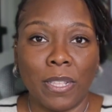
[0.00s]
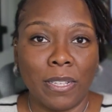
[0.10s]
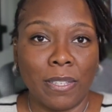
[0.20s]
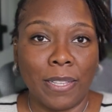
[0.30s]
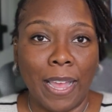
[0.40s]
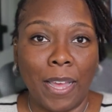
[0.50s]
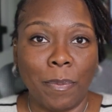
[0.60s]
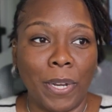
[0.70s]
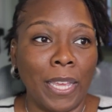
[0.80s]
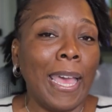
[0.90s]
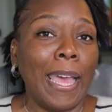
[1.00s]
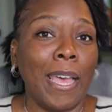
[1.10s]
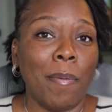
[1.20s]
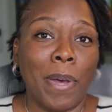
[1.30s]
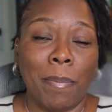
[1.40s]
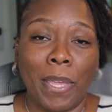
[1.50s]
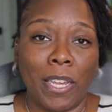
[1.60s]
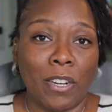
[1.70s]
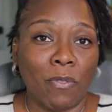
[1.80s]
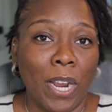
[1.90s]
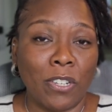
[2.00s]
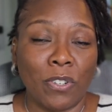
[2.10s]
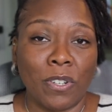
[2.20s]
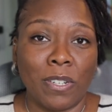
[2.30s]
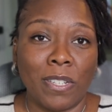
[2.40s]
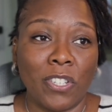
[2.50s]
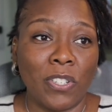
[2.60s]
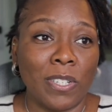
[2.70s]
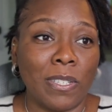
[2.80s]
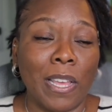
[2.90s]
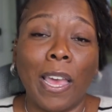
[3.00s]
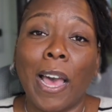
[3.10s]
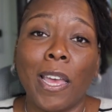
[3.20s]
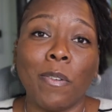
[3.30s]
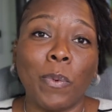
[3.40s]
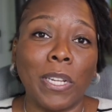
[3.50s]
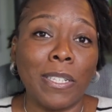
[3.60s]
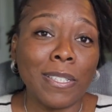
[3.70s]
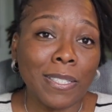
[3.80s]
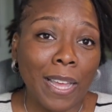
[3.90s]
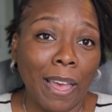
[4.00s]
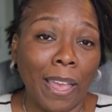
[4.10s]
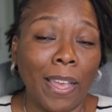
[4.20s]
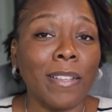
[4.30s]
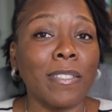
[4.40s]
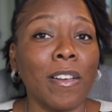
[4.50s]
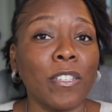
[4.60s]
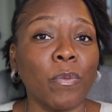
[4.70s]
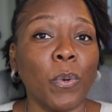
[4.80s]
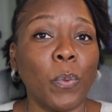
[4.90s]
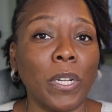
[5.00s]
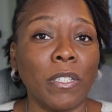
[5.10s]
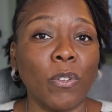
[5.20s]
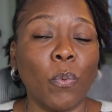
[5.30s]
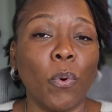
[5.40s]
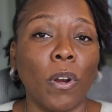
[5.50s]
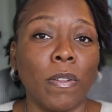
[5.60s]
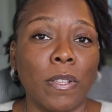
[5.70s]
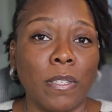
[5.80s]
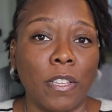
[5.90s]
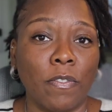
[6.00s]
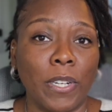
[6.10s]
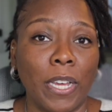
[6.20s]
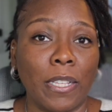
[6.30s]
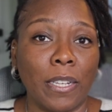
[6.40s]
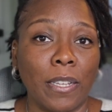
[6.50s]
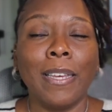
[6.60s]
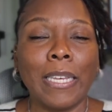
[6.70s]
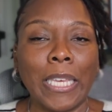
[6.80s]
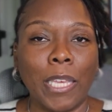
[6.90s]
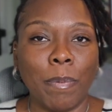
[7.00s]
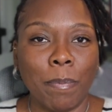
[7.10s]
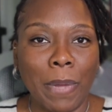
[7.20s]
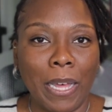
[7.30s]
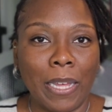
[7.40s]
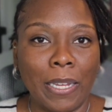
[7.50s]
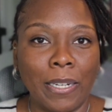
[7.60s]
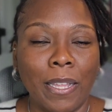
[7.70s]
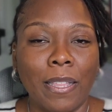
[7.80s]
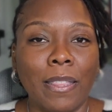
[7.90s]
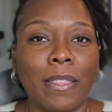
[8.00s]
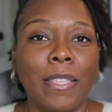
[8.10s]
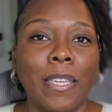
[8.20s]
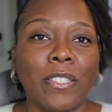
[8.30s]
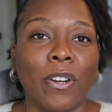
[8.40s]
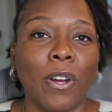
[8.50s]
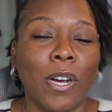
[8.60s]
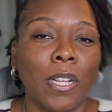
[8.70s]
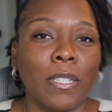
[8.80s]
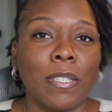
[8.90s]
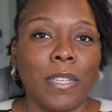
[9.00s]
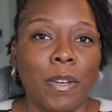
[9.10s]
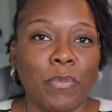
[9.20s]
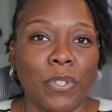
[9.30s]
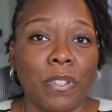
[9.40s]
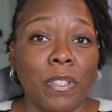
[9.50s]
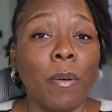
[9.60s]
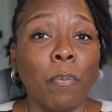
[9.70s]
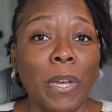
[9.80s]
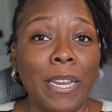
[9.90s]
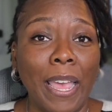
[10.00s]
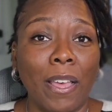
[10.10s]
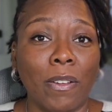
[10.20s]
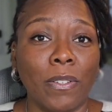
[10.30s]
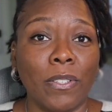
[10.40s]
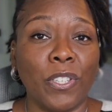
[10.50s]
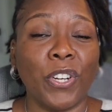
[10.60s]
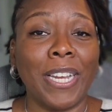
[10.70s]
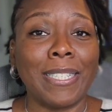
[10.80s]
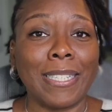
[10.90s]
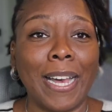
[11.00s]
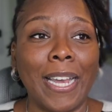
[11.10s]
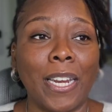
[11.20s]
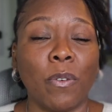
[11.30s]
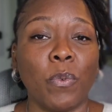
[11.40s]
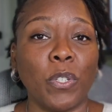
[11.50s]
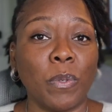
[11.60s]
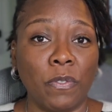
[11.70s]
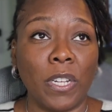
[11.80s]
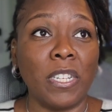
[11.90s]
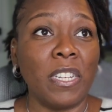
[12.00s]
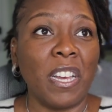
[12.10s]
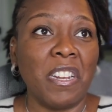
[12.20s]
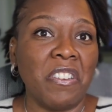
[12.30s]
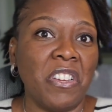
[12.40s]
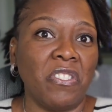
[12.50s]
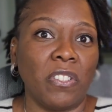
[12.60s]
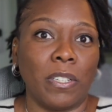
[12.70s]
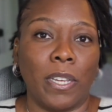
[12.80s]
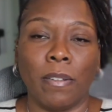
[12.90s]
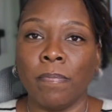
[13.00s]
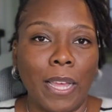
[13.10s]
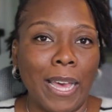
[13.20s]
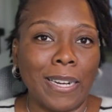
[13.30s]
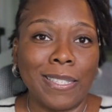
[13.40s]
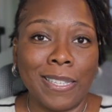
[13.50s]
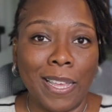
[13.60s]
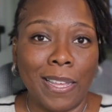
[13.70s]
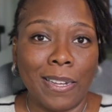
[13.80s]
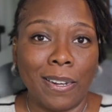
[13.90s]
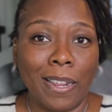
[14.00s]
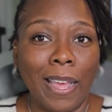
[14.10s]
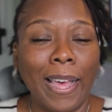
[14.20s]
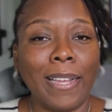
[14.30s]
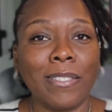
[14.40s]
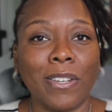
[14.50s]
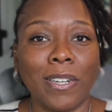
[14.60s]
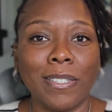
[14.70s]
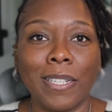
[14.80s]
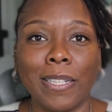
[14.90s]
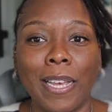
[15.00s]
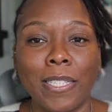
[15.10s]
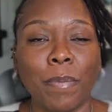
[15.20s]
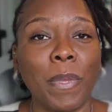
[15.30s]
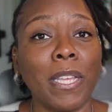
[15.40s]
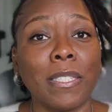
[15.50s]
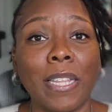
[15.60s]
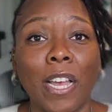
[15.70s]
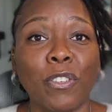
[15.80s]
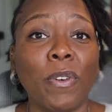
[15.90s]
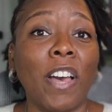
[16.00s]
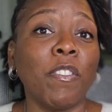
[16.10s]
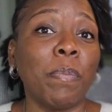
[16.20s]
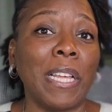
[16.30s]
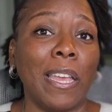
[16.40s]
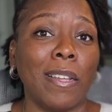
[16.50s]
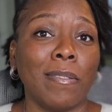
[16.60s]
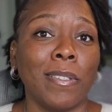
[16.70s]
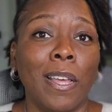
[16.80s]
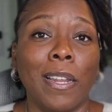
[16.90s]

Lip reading: this is happening? Am I making a rational decision to say I am willing to stay as long as we're willing to work on this infidelity? Keep in mind, these are all assumptions. But now your anxiety, which was initially at a 10, has started to lessen because now you have a plan.